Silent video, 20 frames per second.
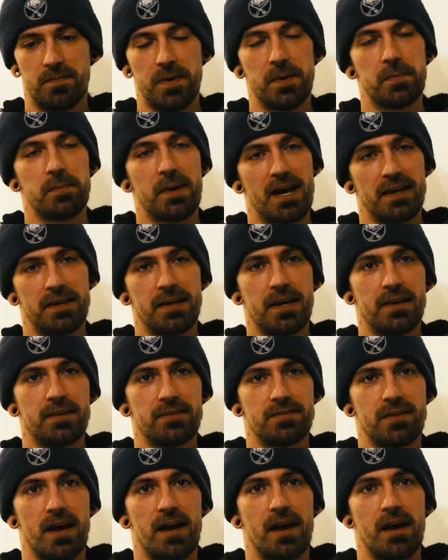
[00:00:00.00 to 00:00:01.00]
In my
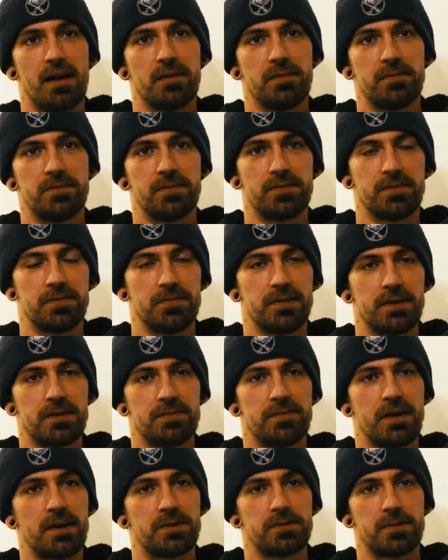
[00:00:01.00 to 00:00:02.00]
case, I have severe
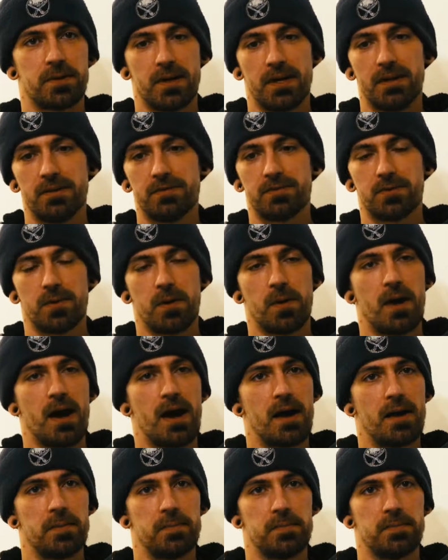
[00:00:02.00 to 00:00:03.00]
factor 8, so
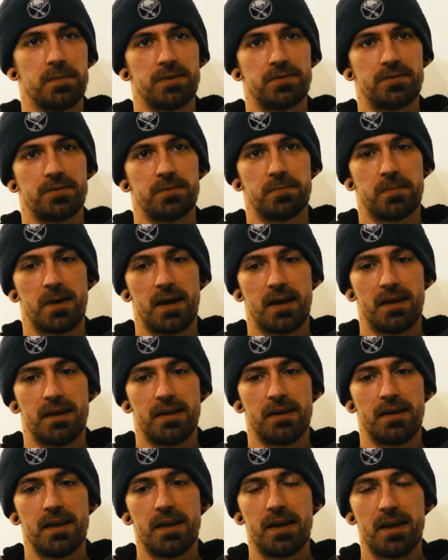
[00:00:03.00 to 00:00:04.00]
I'm missing
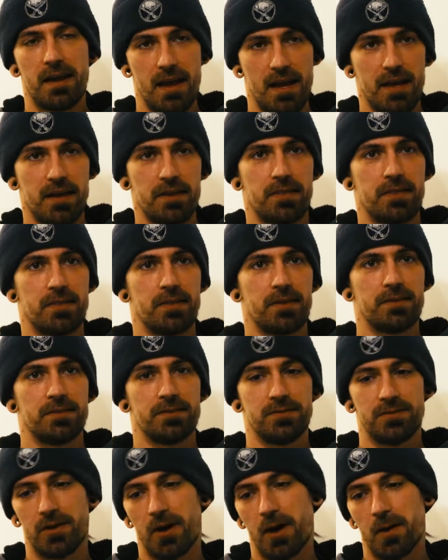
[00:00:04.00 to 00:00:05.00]
my 8th
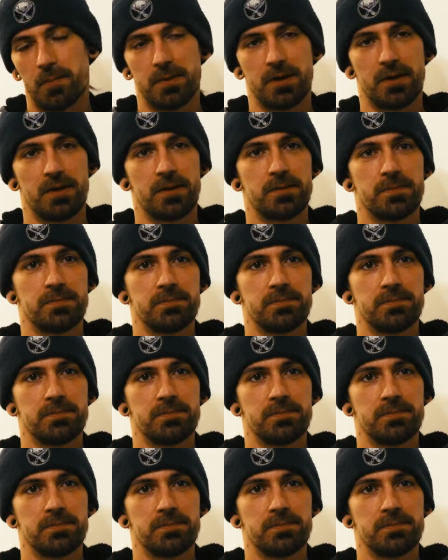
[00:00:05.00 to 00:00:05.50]
domino.